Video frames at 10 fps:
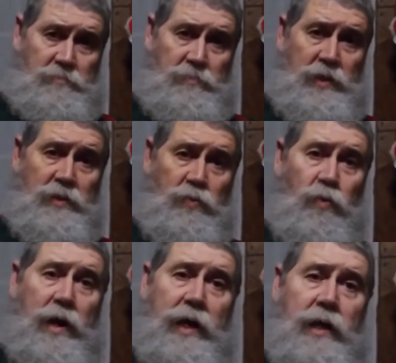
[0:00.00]
this
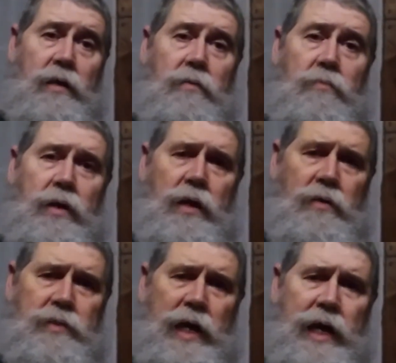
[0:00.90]
way
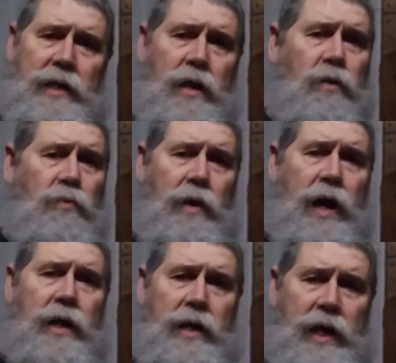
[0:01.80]
because I know
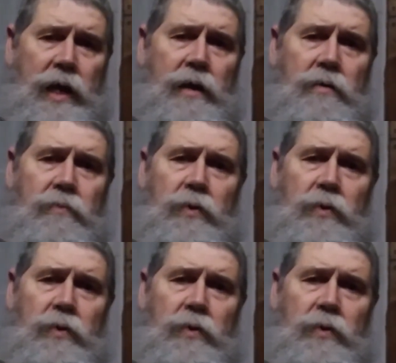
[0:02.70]
right now